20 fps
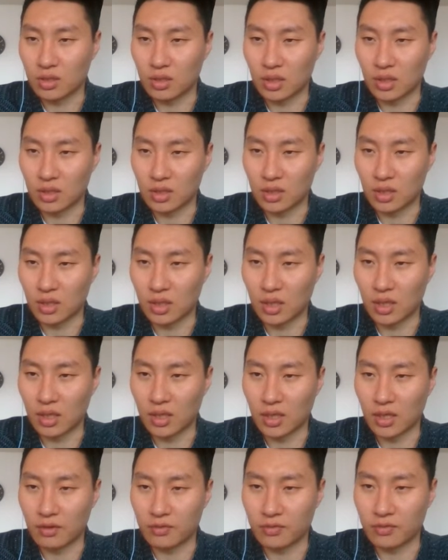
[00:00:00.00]
Like
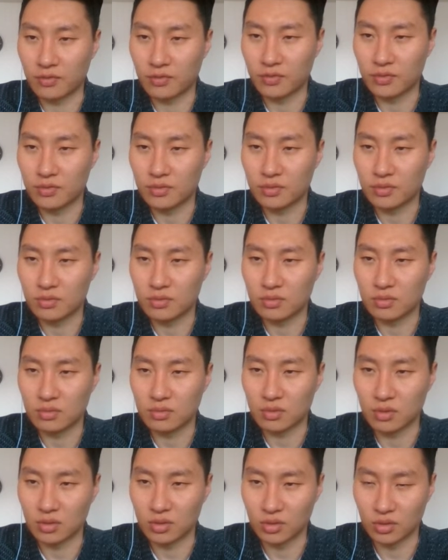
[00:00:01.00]
I have,
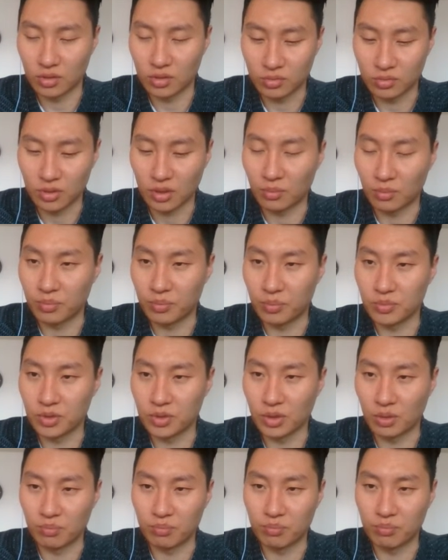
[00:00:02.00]
I don't know,
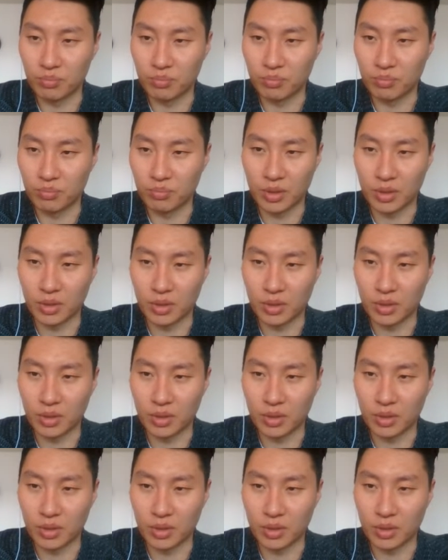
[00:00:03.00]
some pictures